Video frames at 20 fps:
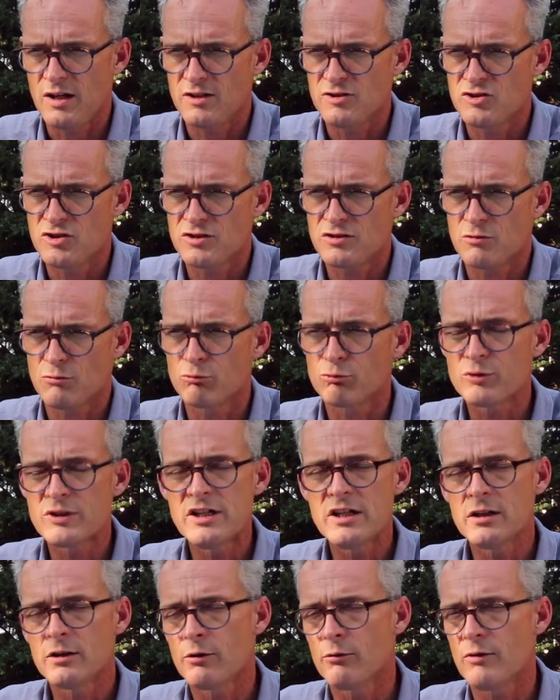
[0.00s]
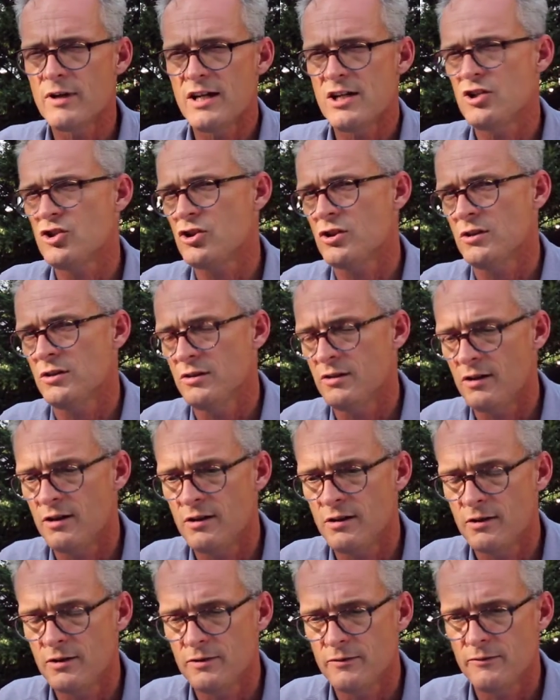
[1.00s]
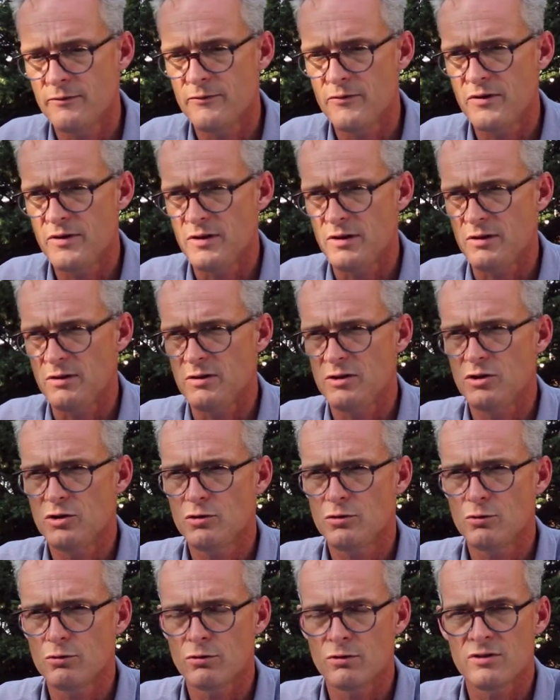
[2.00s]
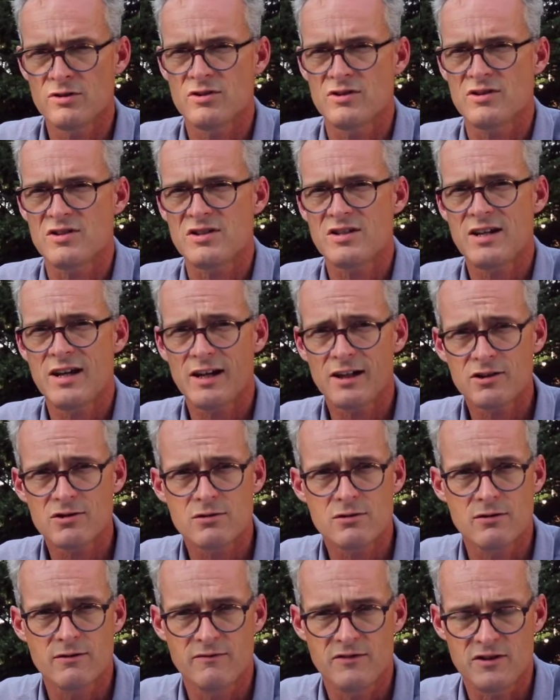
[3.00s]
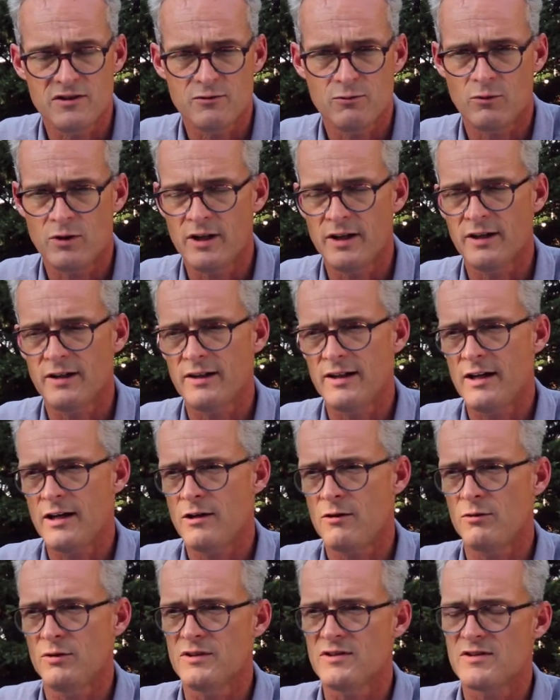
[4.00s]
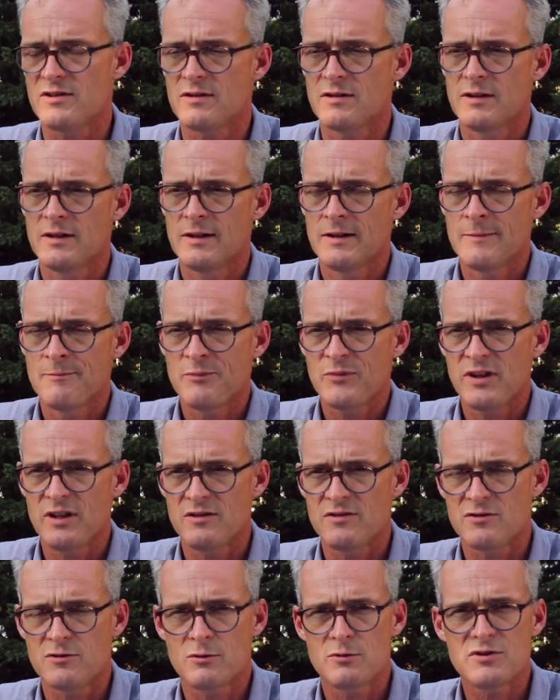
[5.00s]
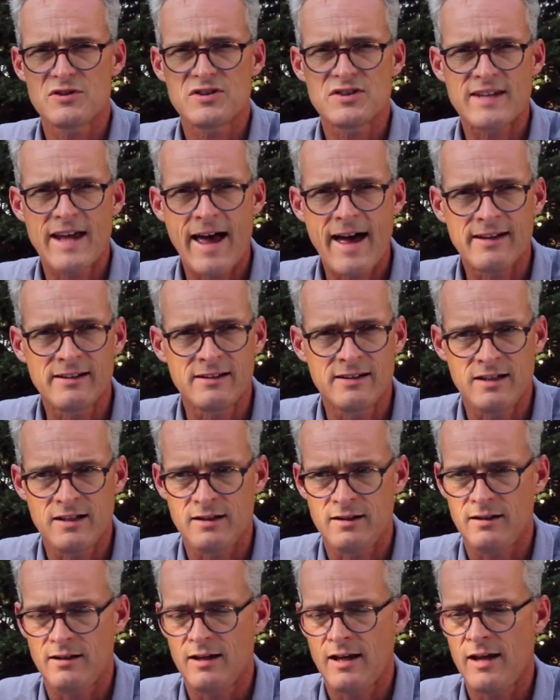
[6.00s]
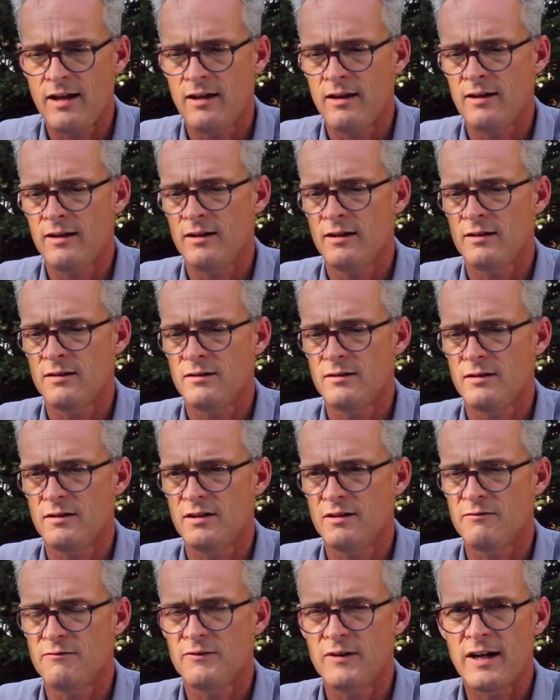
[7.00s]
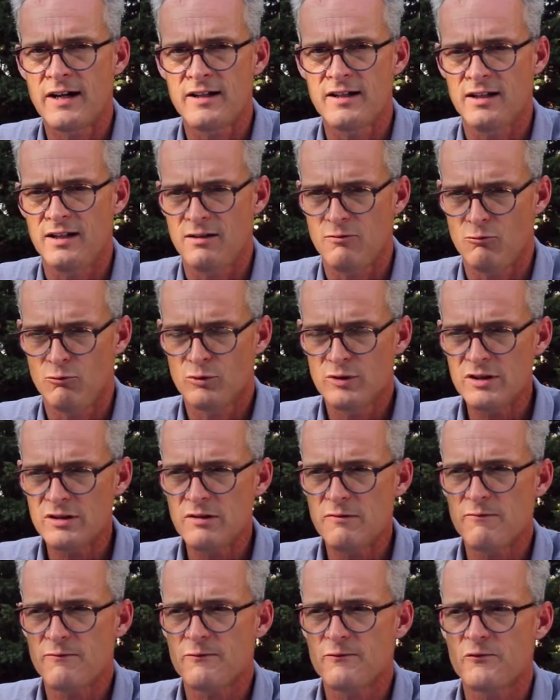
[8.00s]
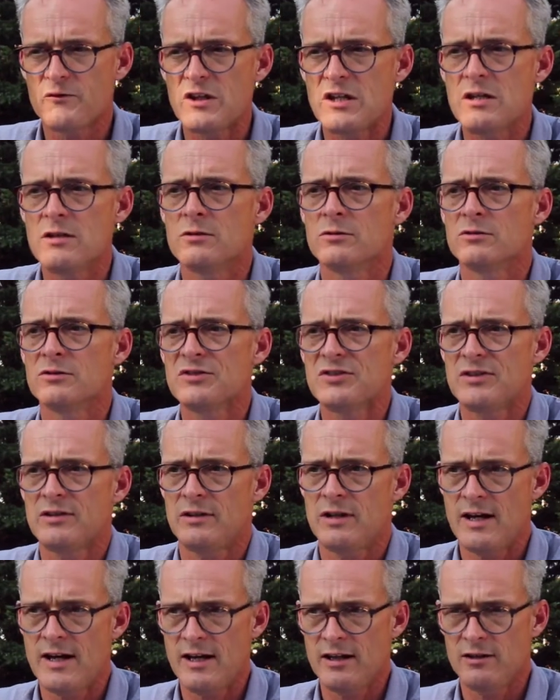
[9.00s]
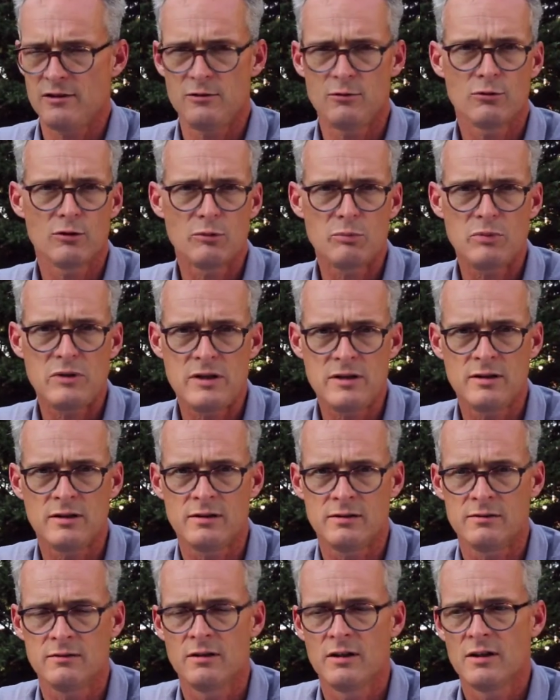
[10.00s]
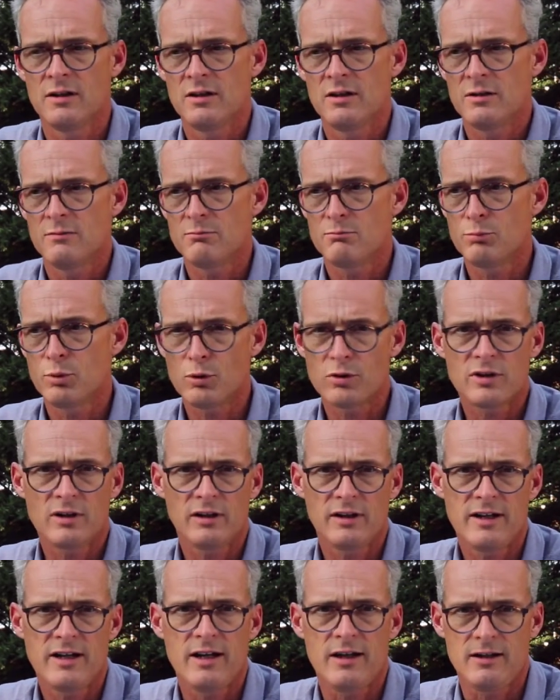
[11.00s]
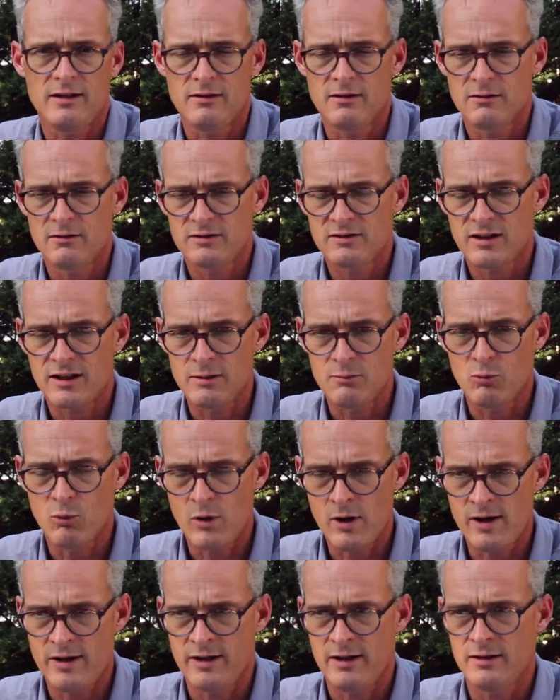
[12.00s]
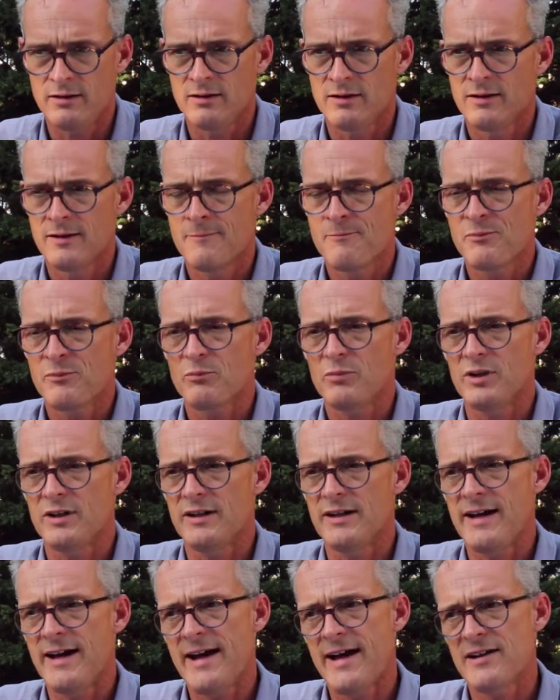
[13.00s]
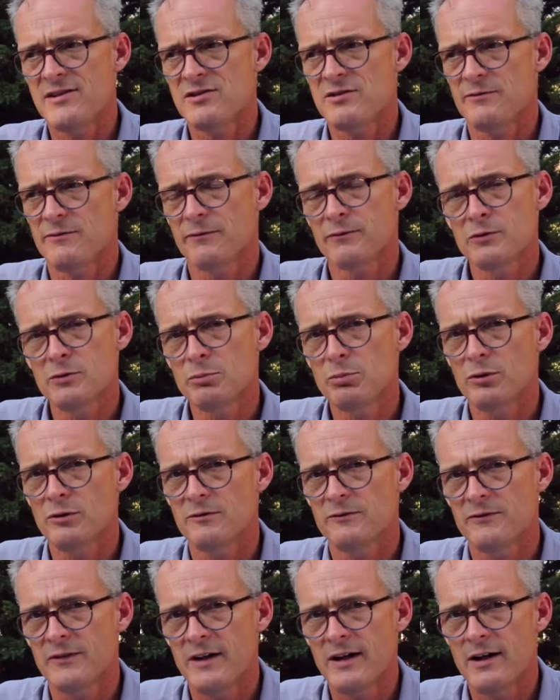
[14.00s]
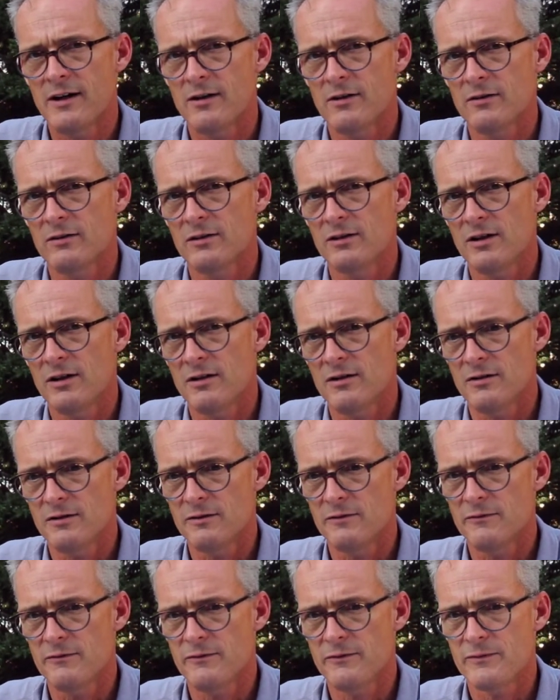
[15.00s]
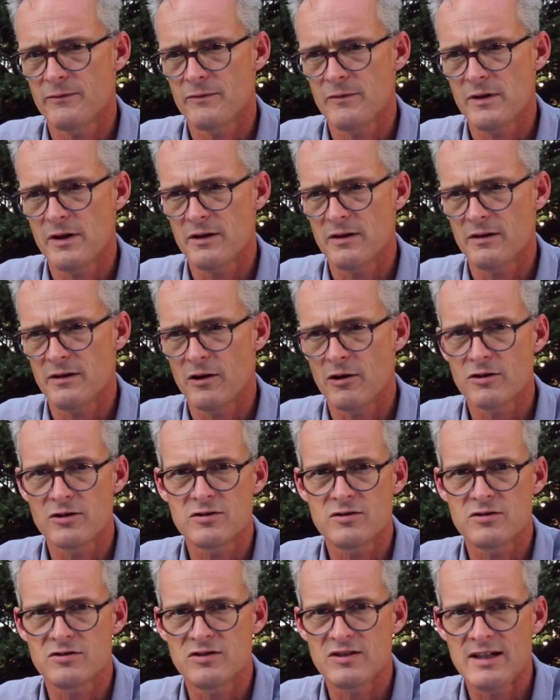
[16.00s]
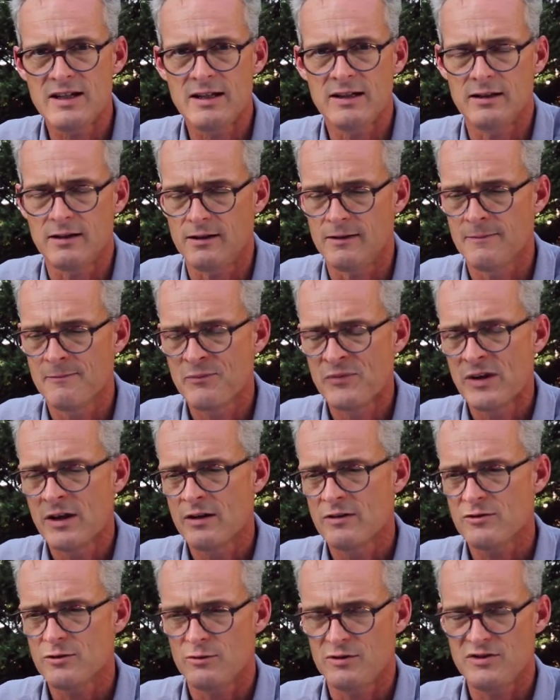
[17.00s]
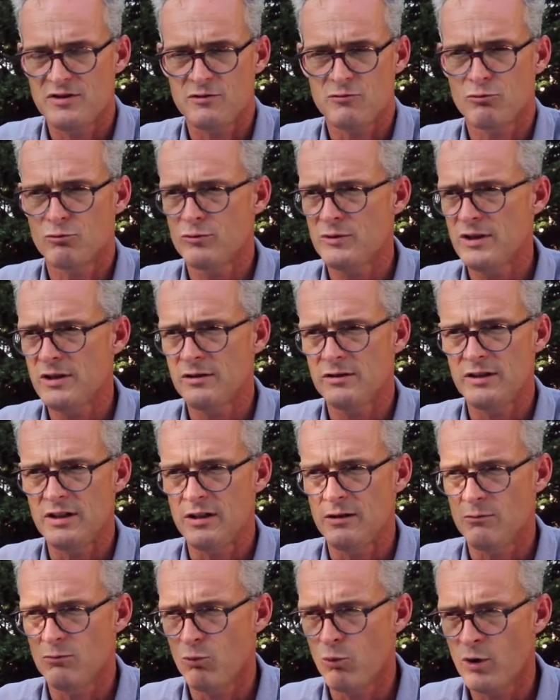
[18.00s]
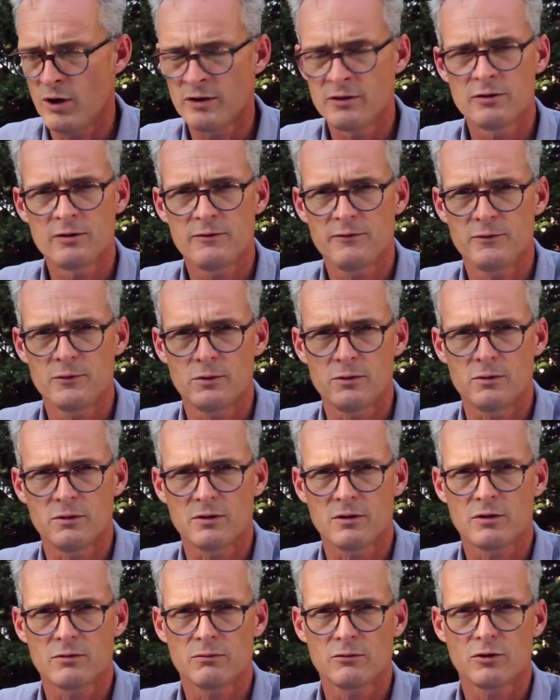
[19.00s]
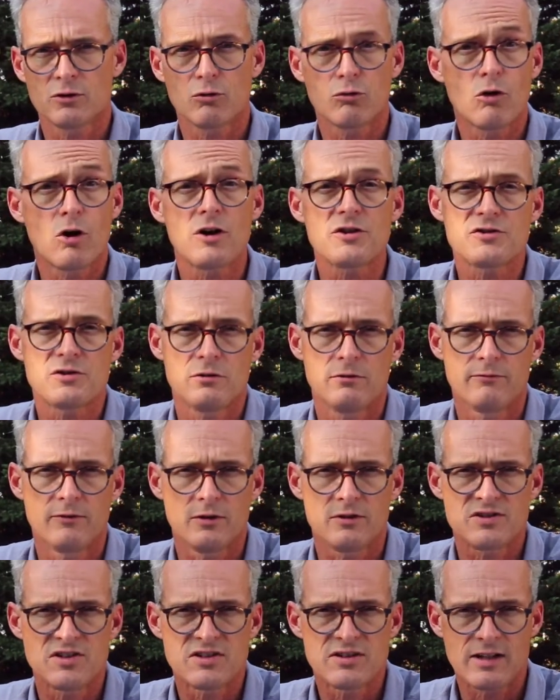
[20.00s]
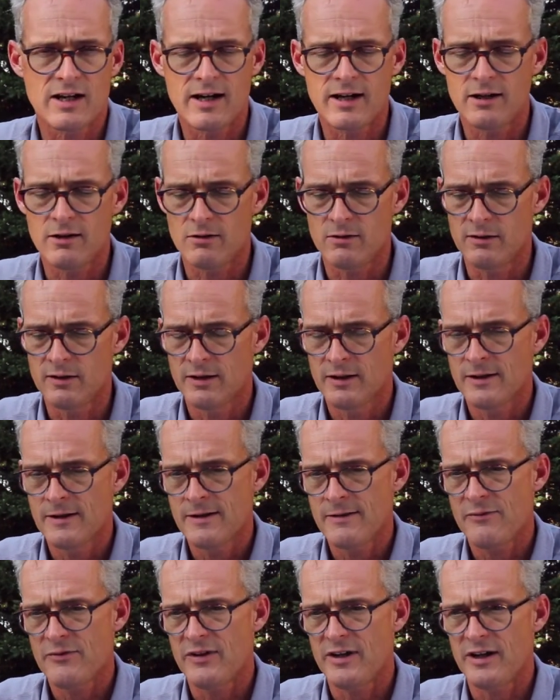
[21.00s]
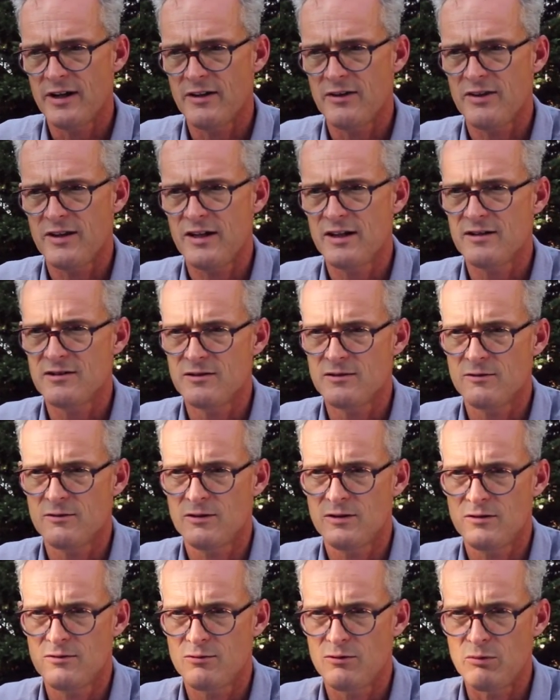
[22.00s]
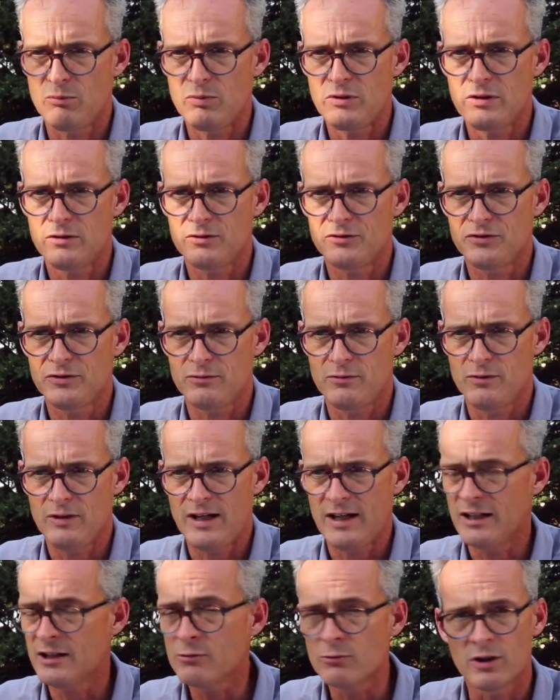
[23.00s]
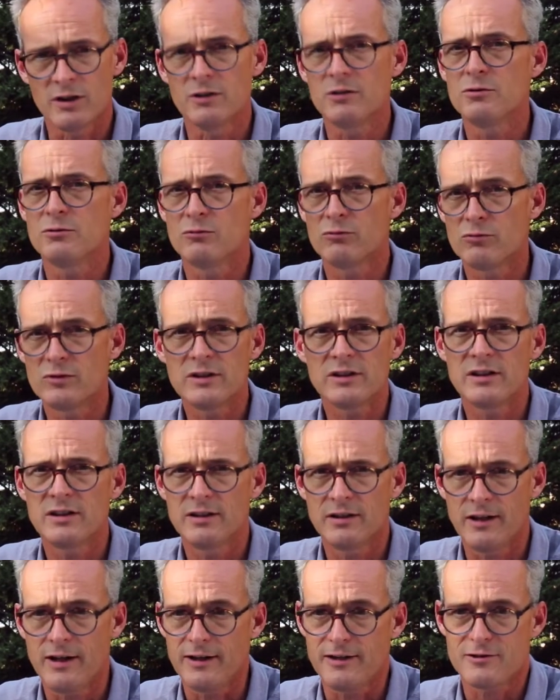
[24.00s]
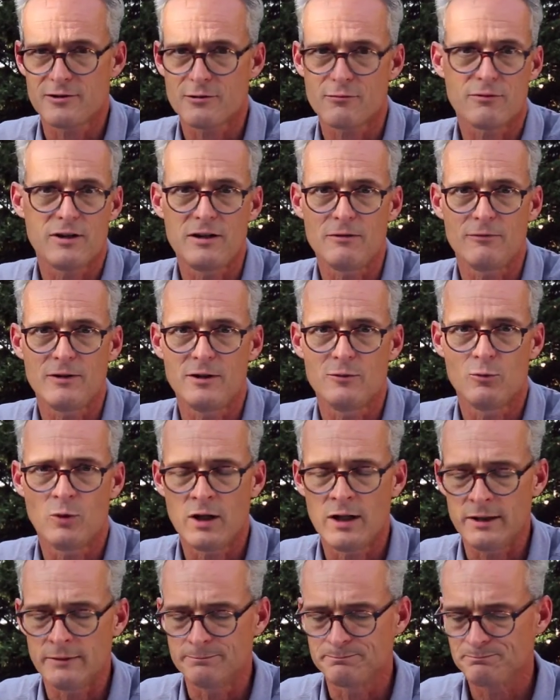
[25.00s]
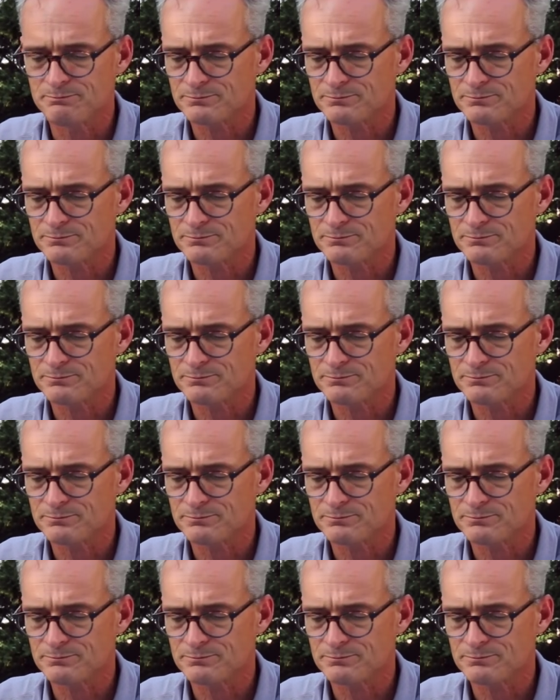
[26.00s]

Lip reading: just a reiteration of the gorgeous texture of this wine, how it's so satiny and inviting. It really feels like European Bordelais type wine, but it has the fruit profile of Argentina. So it's this really wonderful crossover style that I think is going to appeal to anyone who really likes great red wine.